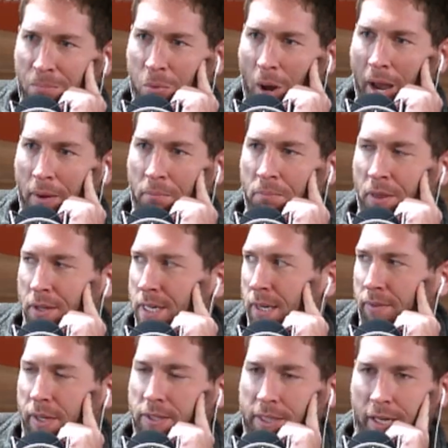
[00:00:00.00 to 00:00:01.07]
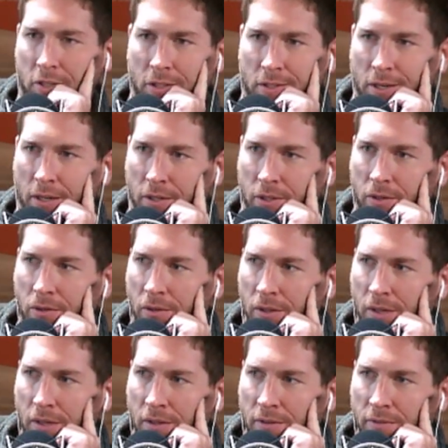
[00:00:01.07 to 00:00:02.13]
Why the TV stations all do?
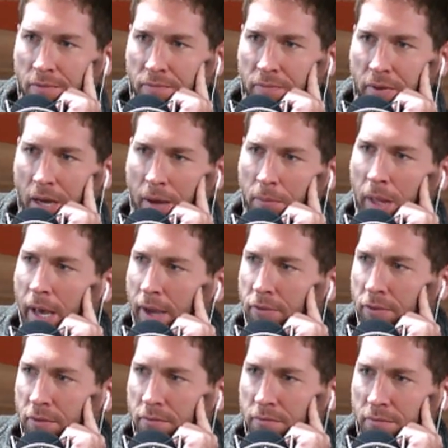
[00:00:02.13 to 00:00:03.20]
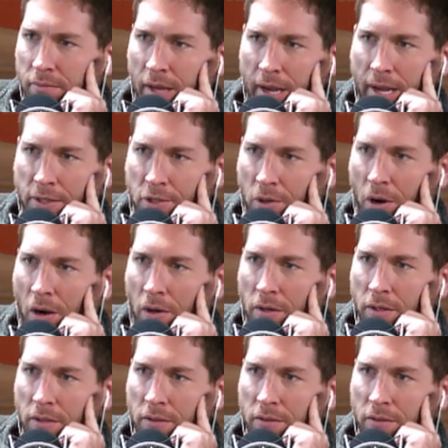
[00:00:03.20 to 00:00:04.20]
MLive, they enter art.